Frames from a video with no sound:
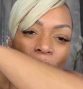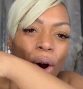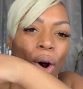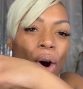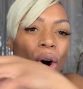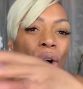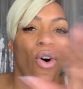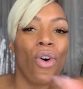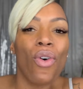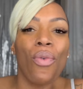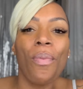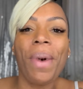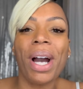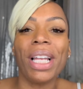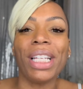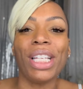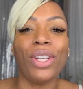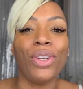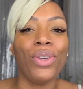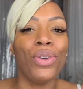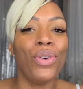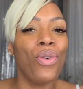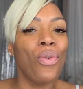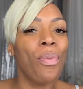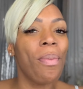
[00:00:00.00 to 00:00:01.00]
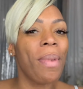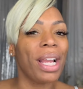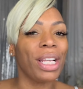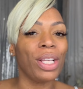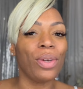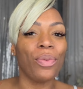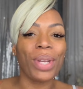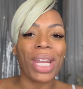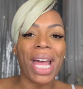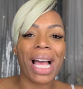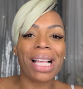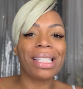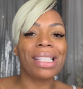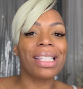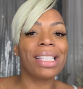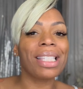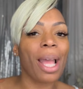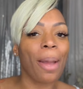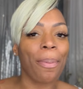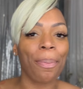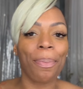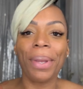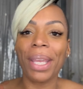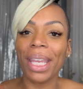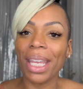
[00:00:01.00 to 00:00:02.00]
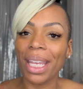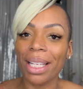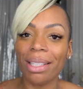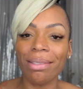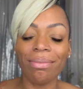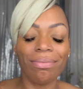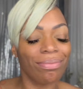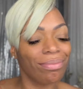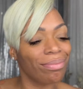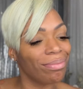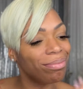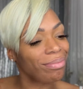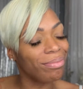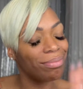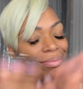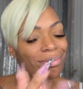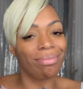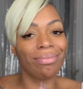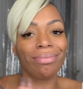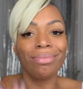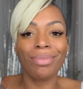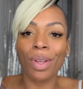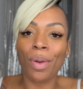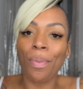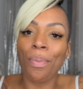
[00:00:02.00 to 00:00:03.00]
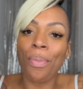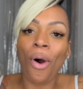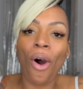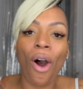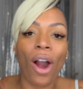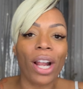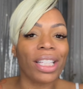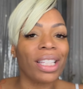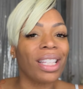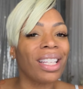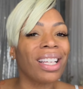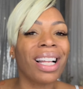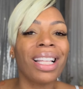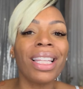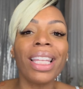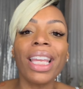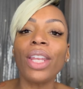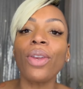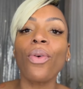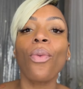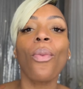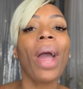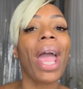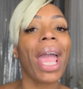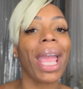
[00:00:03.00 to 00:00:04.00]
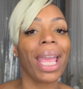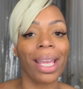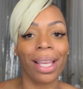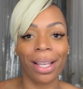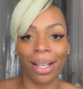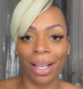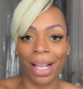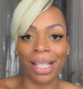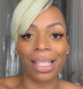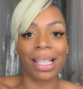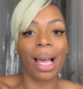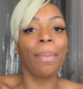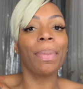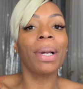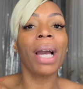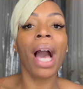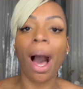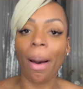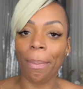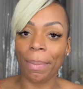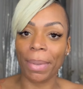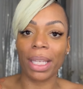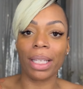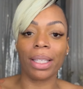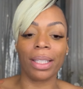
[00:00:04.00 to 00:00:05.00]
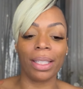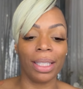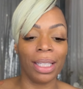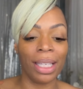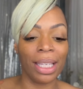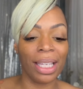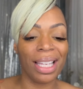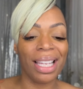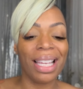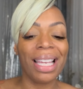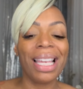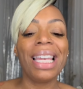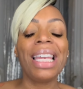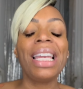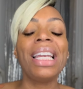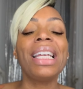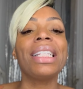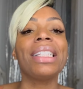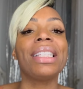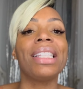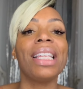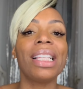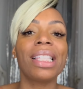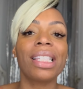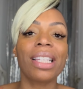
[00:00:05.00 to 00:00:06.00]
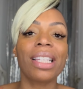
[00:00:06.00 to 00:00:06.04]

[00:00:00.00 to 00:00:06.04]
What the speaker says: old money, new money. When I step in, park cleared away, because I'm coming. This is